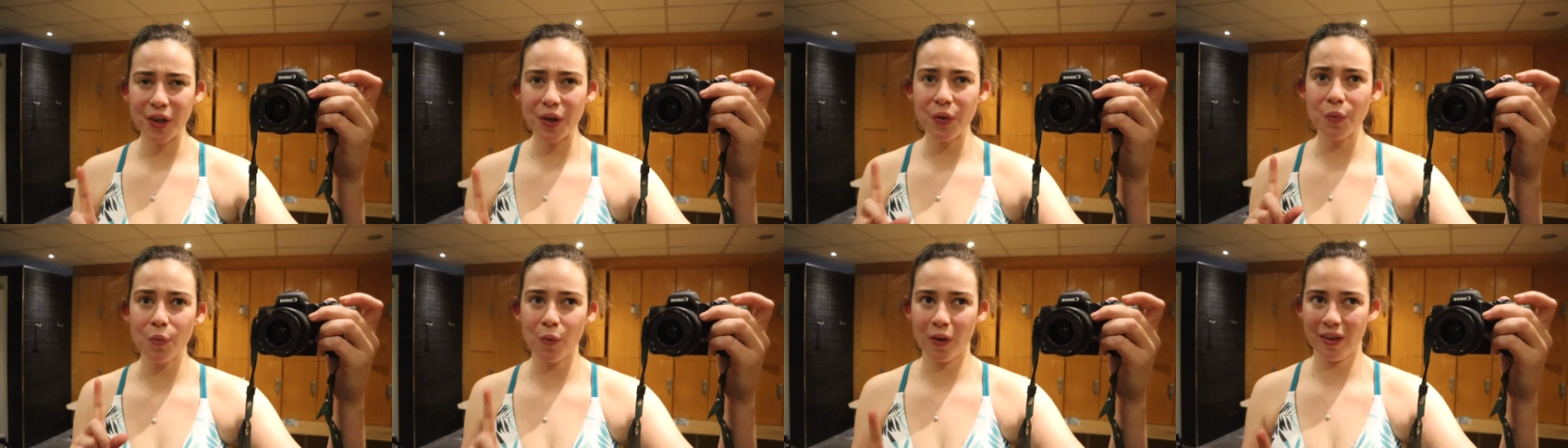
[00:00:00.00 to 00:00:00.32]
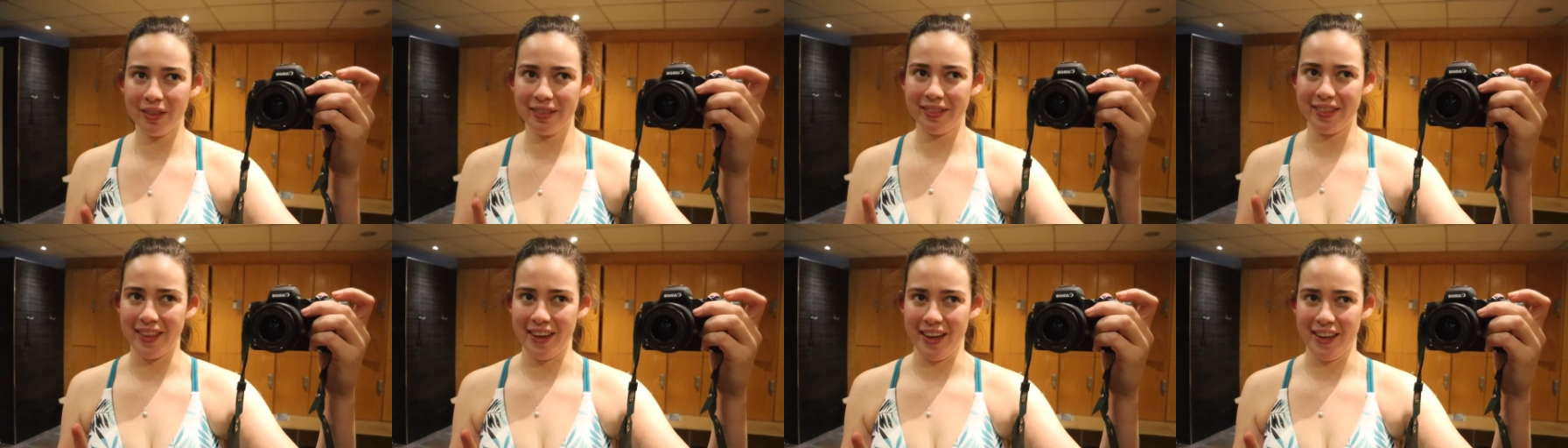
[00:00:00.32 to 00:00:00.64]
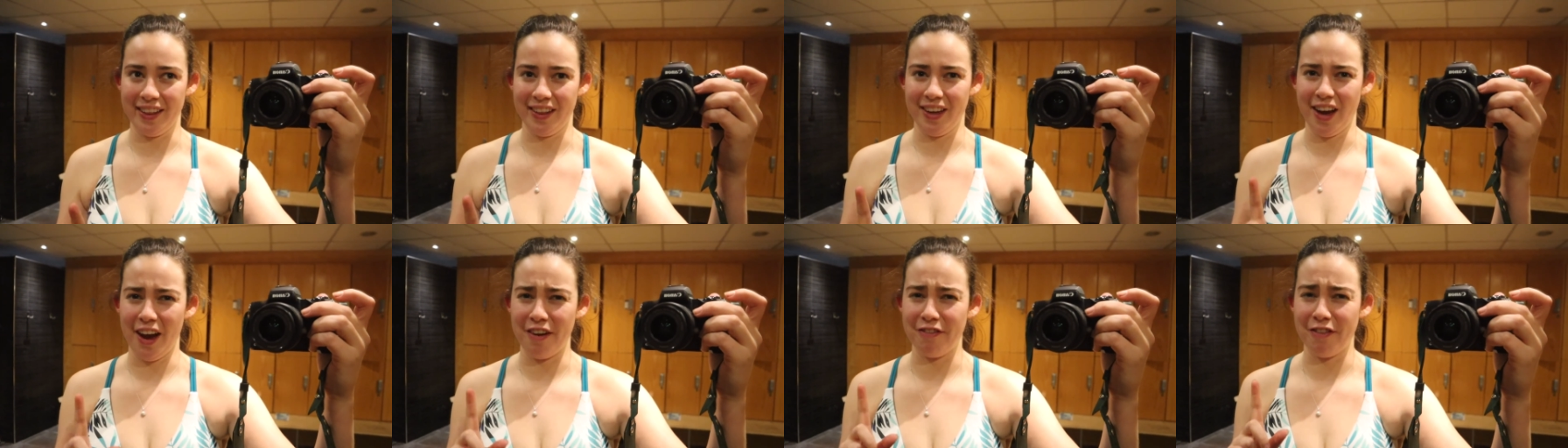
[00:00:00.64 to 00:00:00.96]
you one
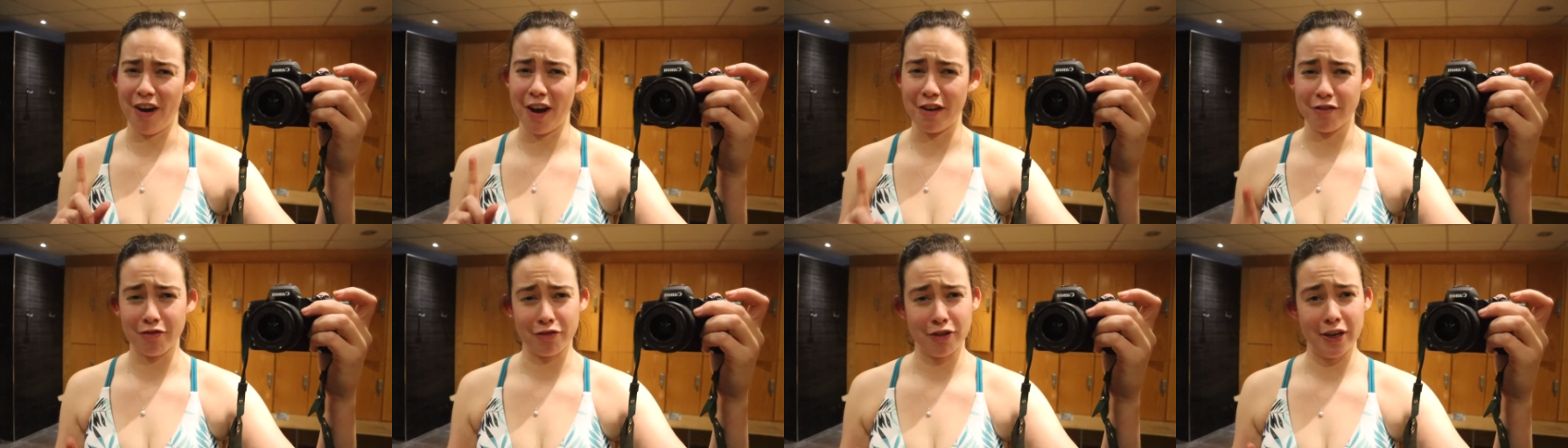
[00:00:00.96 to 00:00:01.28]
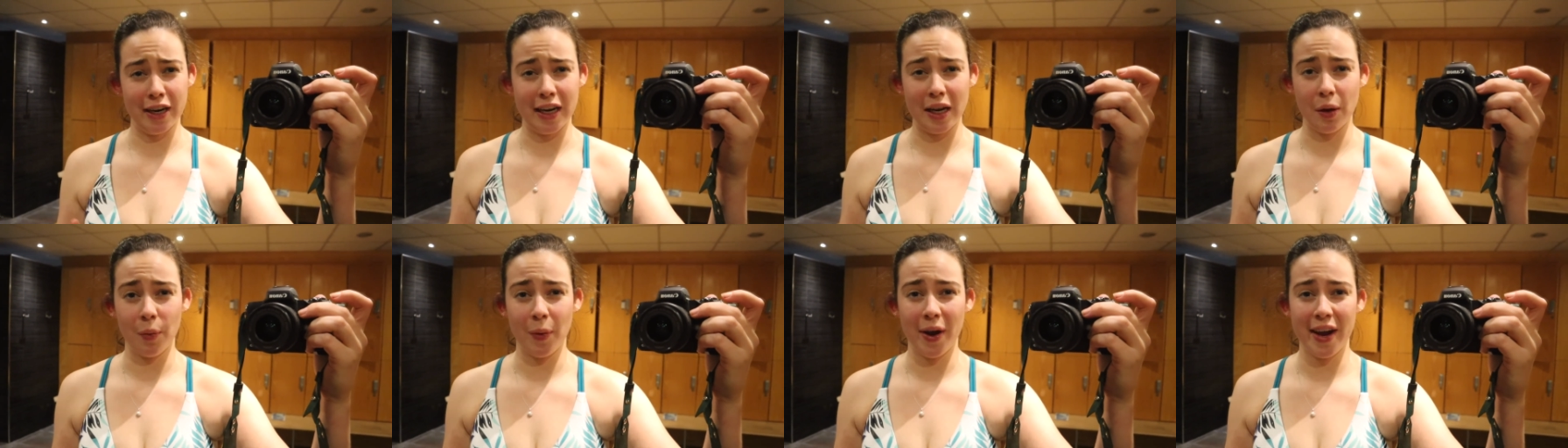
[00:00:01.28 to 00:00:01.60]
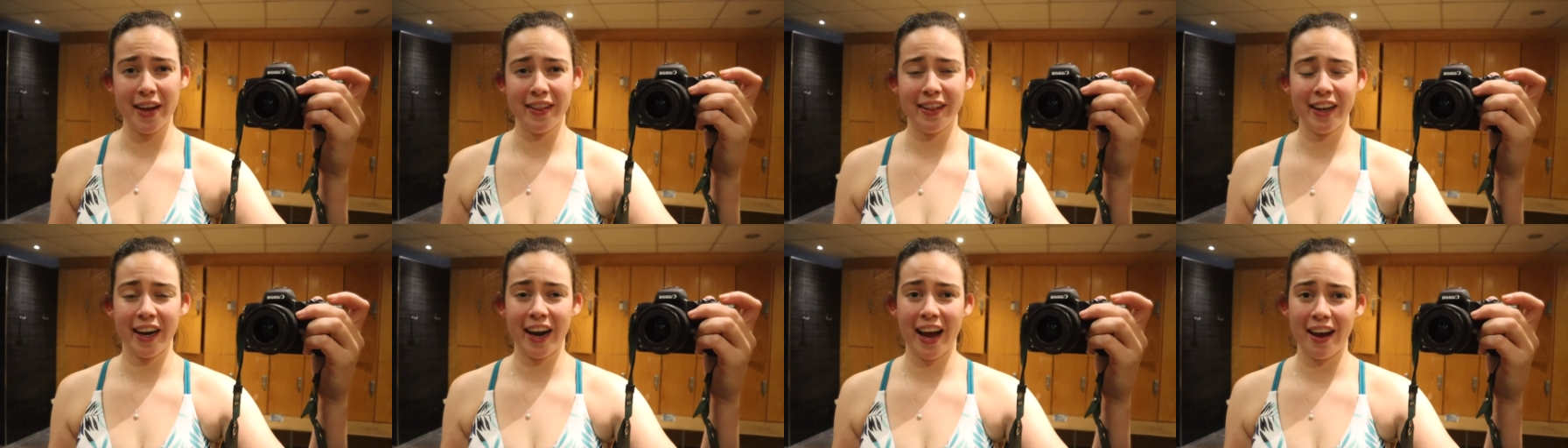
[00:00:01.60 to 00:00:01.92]
thing that I find really
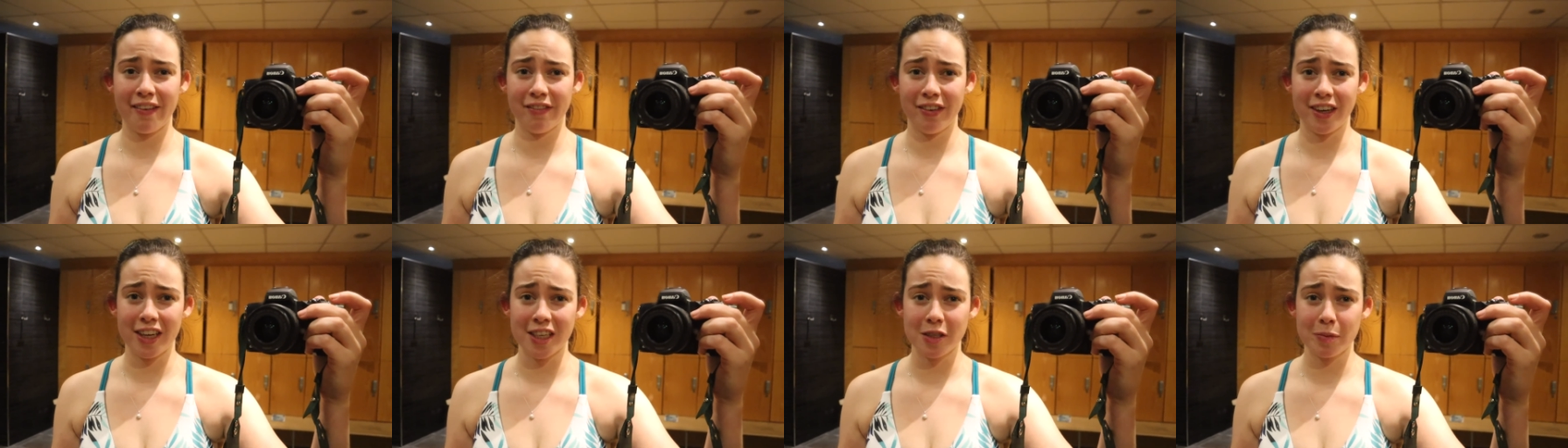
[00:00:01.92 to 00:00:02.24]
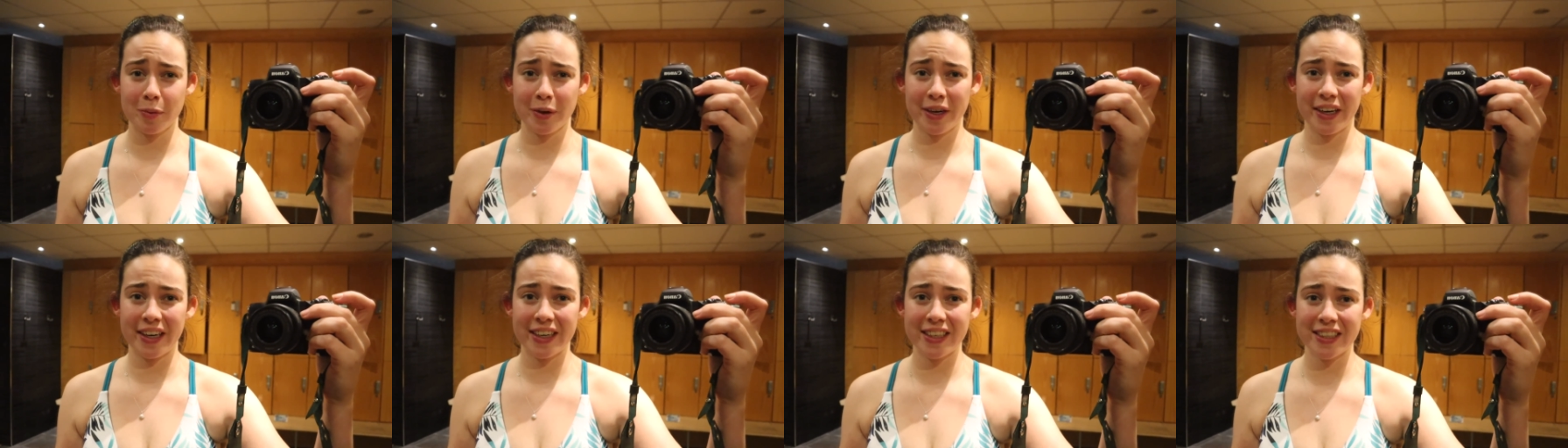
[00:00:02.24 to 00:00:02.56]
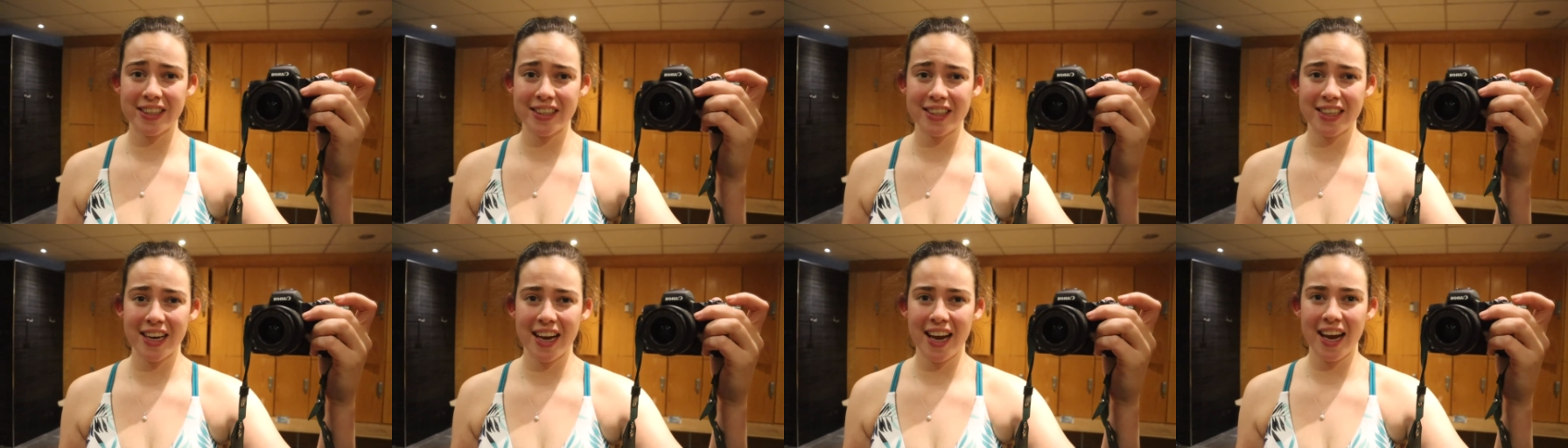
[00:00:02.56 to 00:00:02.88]
weird that I haven't
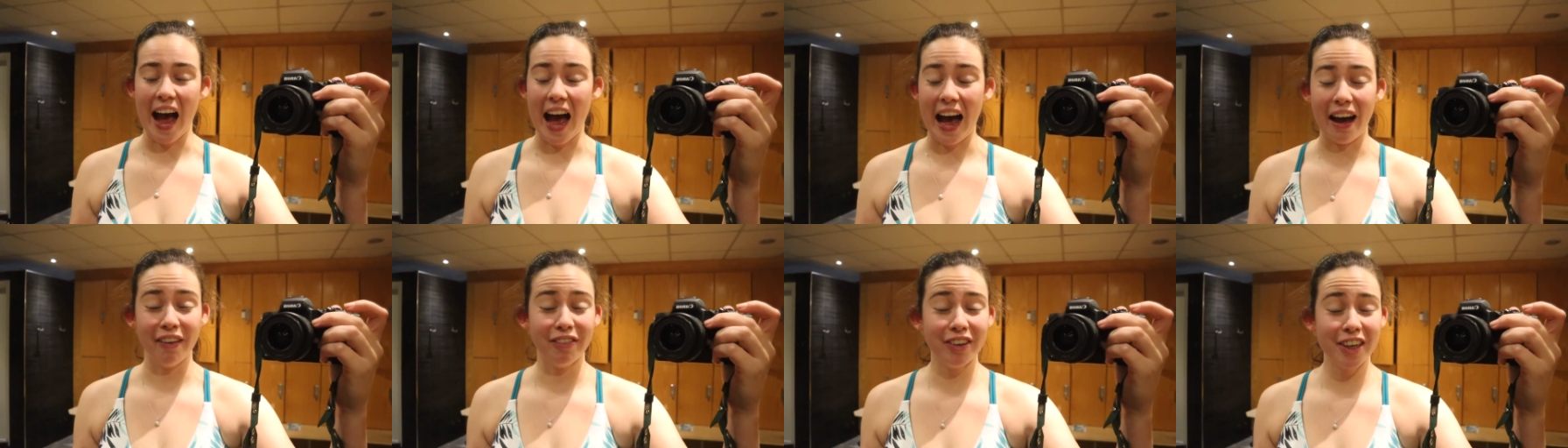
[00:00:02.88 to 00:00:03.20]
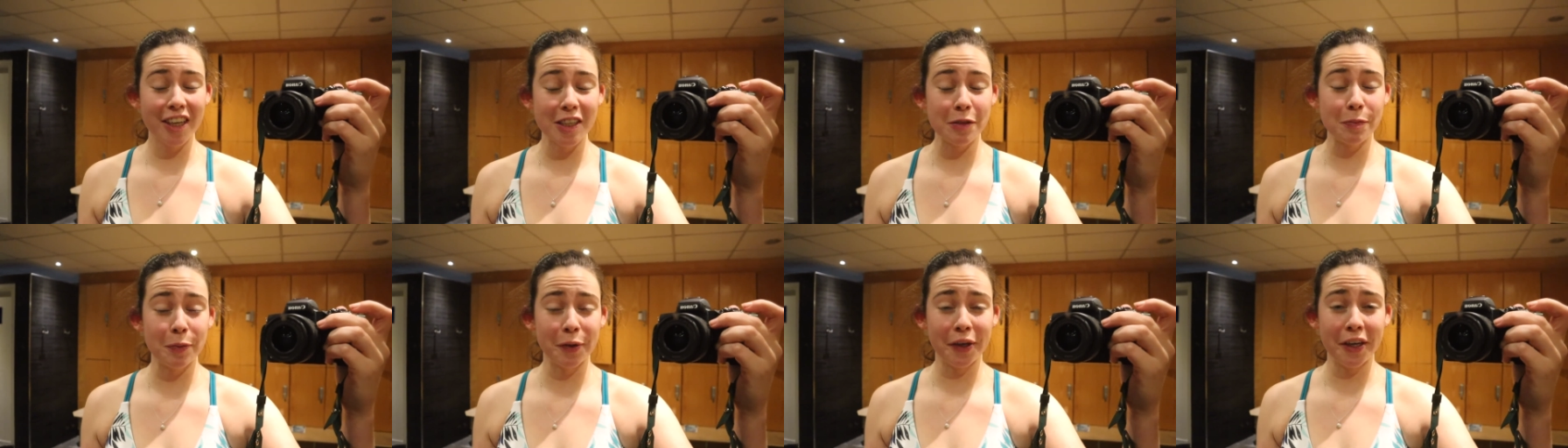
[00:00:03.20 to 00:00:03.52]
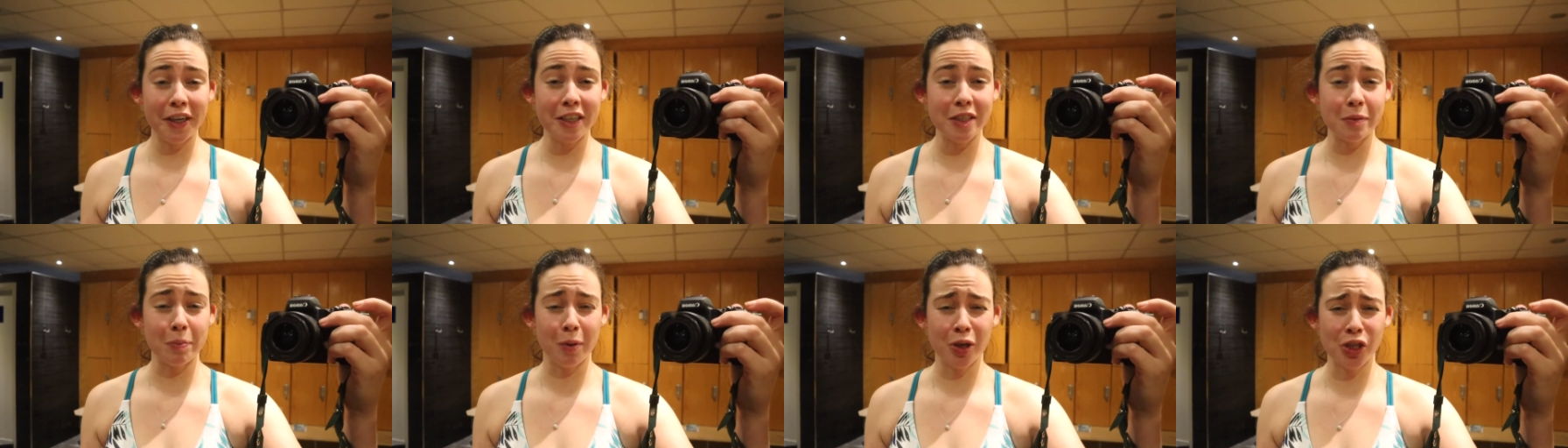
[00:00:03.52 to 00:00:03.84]
experienced today. I haven't
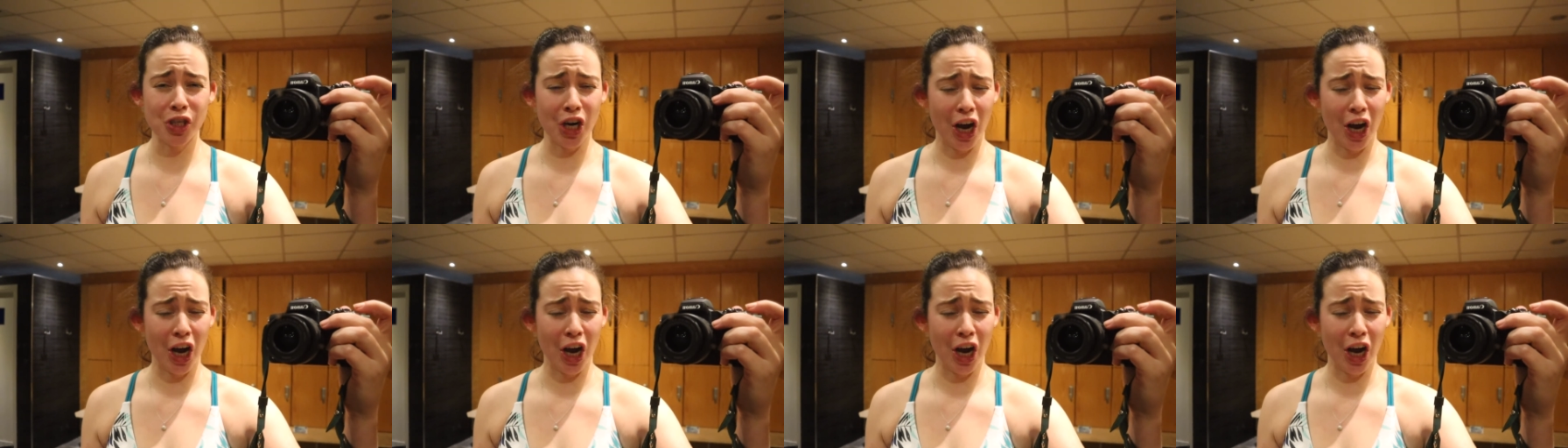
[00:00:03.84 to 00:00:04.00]
experienced much